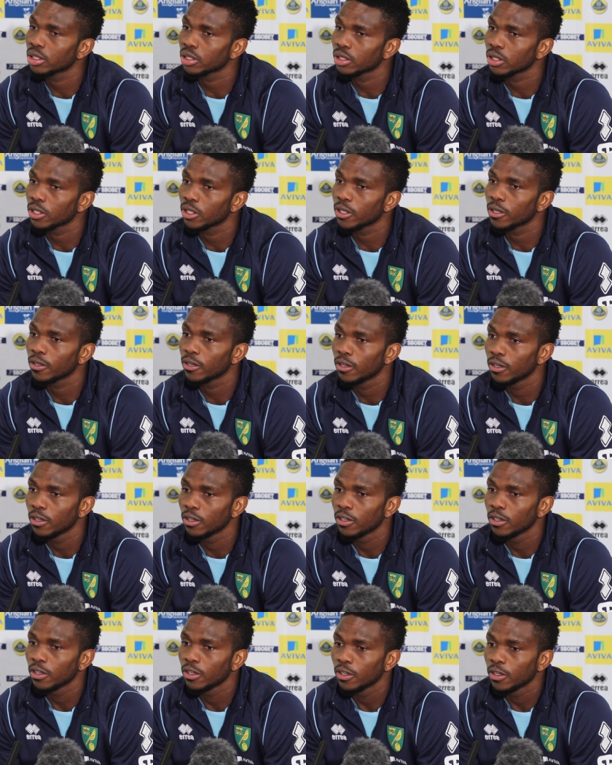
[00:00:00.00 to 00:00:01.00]
So
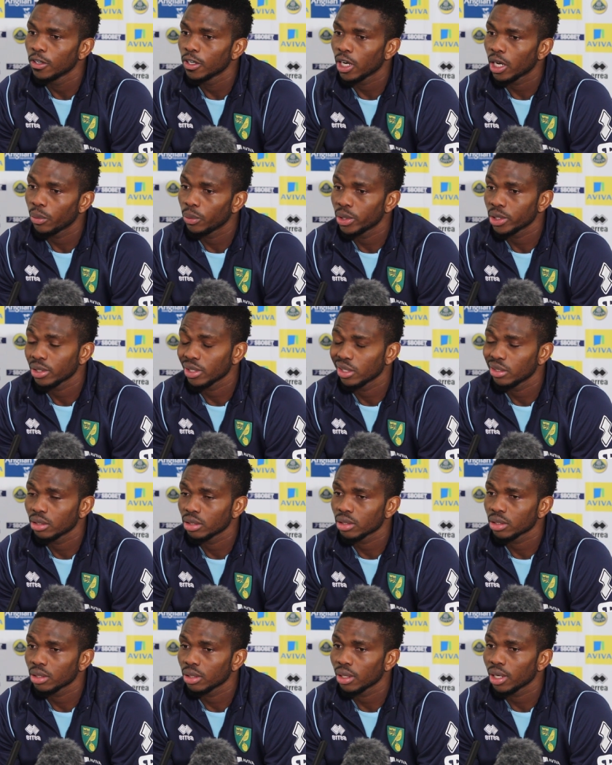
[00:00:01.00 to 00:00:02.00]
I waited
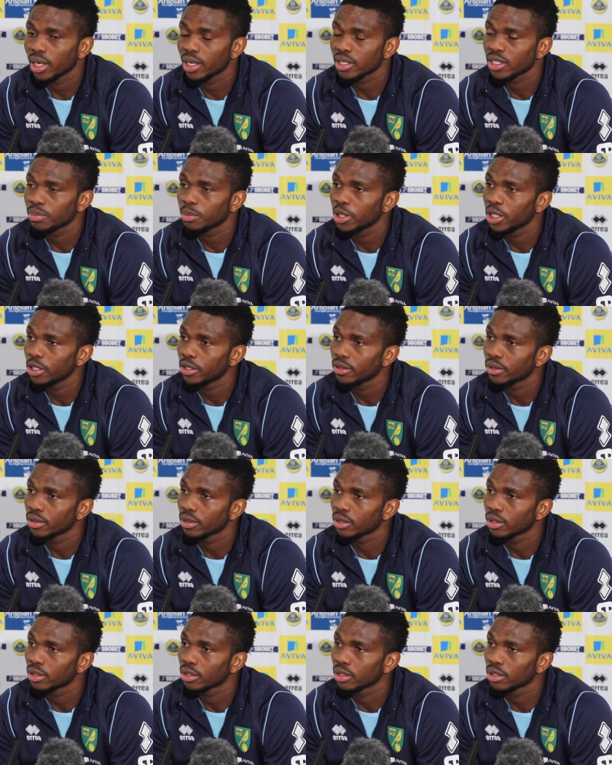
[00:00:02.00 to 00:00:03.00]
until the last minute
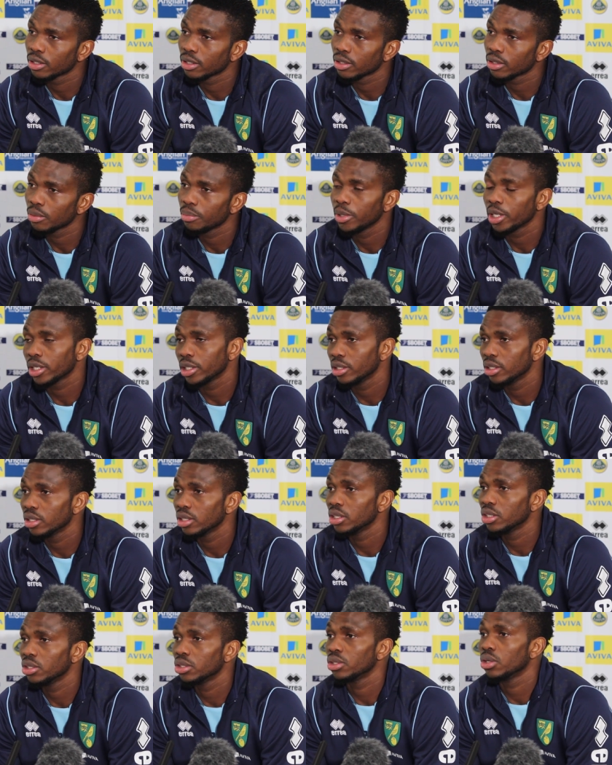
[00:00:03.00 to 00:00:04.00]
to make a
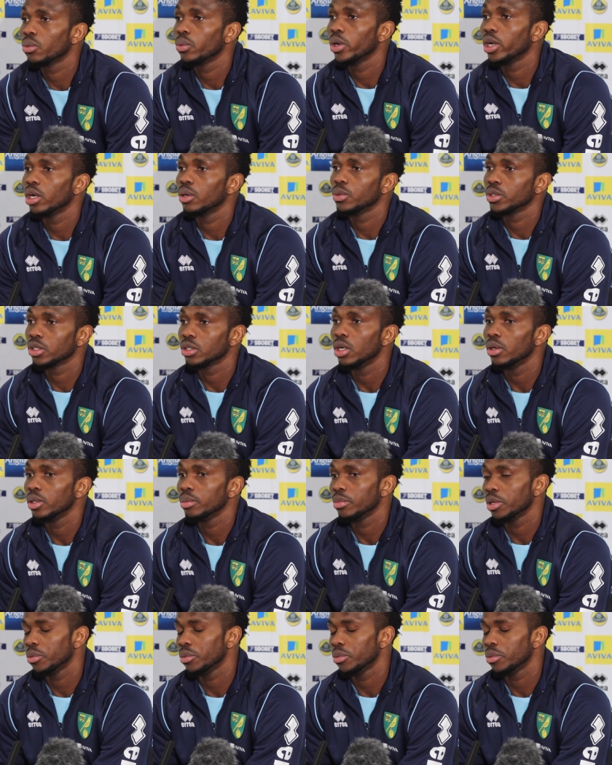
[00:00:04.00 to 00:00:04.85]
decision on where I was going.